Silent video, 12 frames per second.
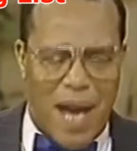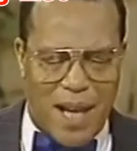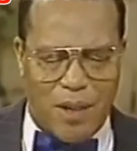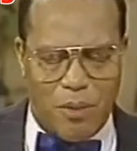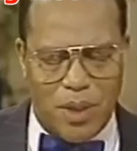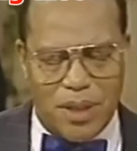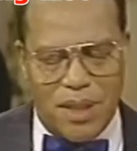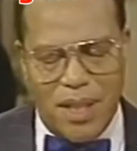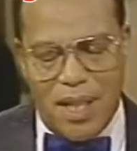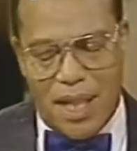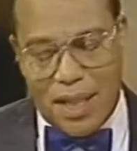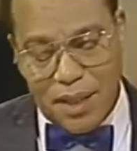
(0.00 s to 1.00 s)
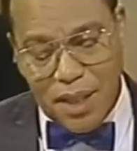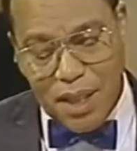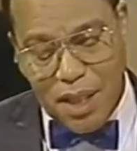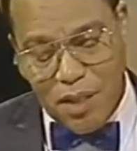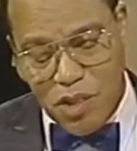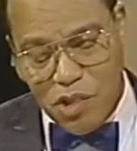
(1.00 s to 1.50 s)
backward. And the
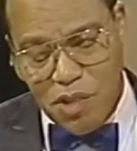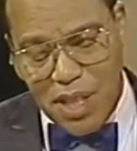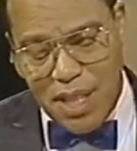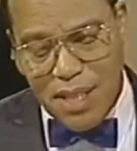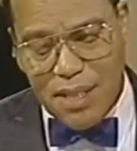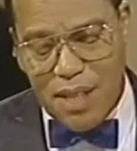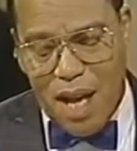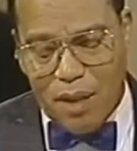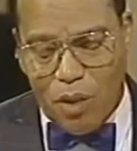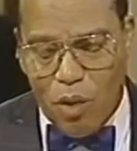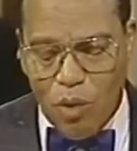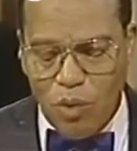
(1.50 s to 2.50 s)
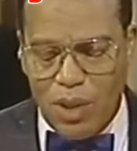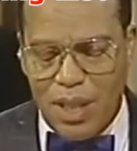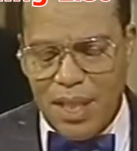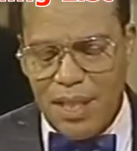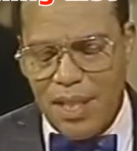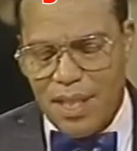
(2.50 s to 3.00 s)
country is not
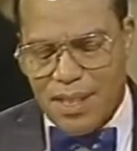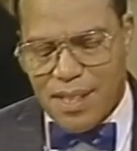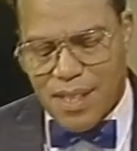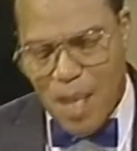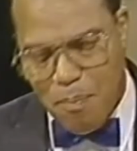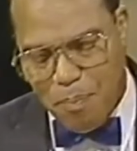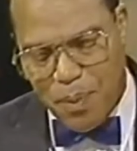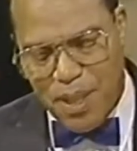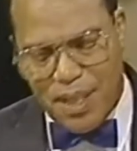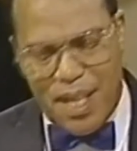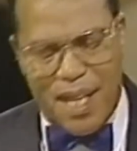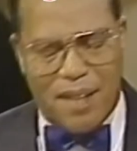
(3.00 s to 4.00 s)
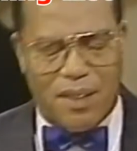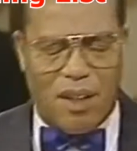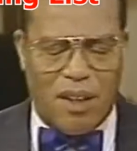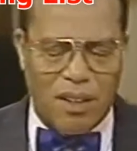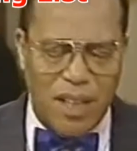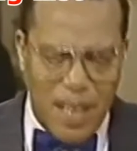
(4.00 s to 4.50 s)
only separate and
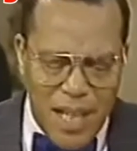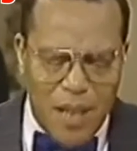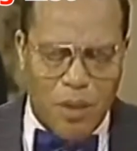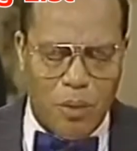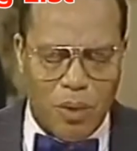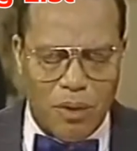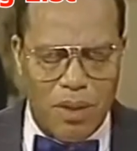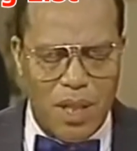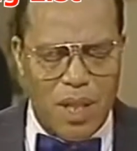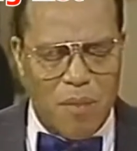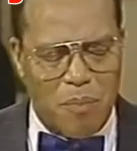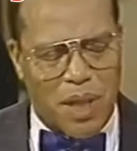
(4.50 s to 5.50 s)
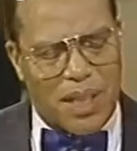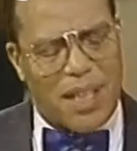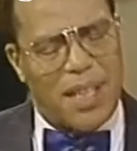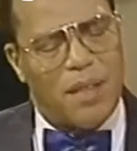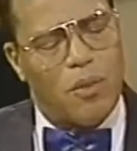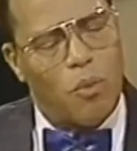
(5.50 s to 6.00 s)
unequal, but
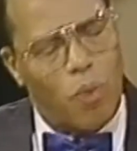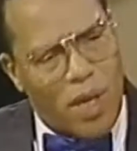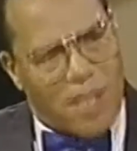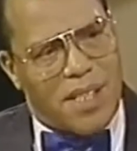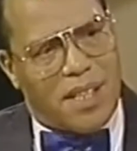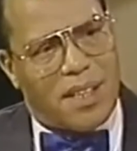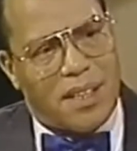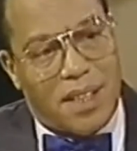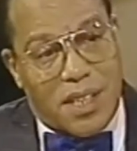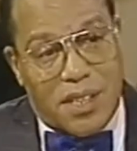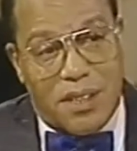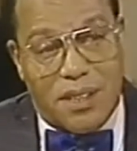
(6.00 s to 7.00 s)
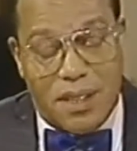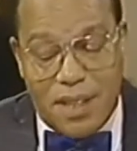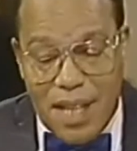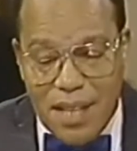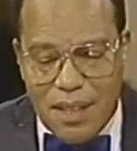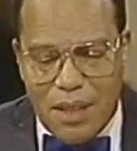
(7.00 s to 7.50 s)
in worse condition
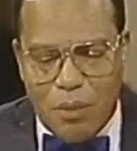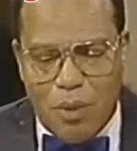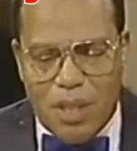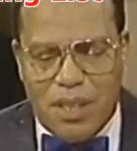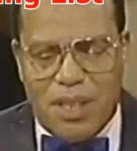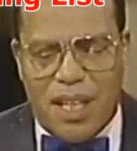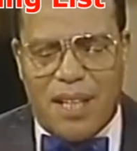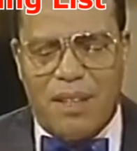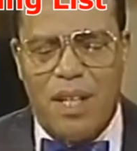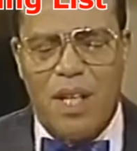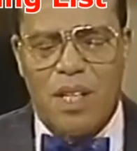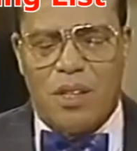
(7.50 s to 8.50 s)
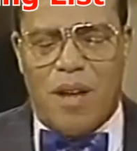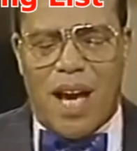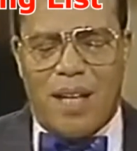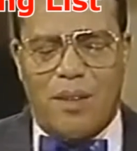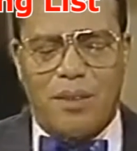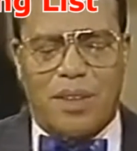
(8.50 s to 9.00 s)
today than it was then. So
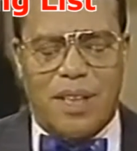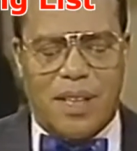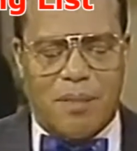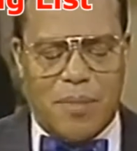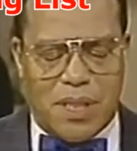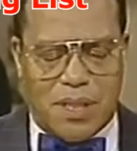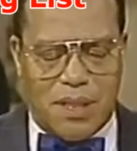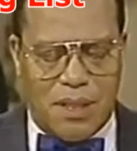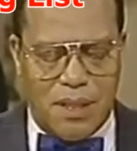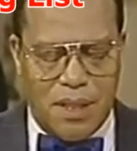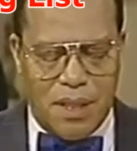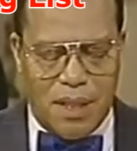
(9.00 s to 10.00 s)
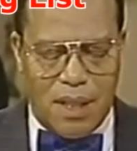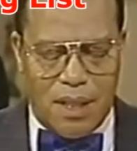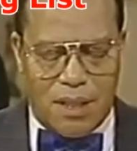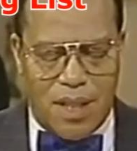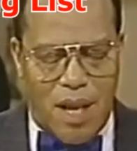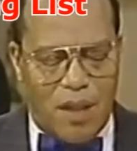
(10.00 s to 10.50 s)
I don't think, Mr. You make
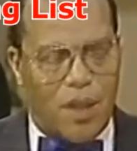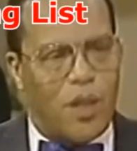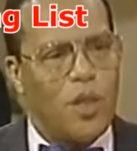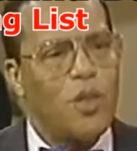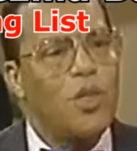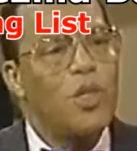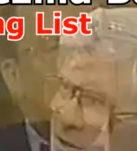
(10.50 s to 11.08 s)
my Donahue,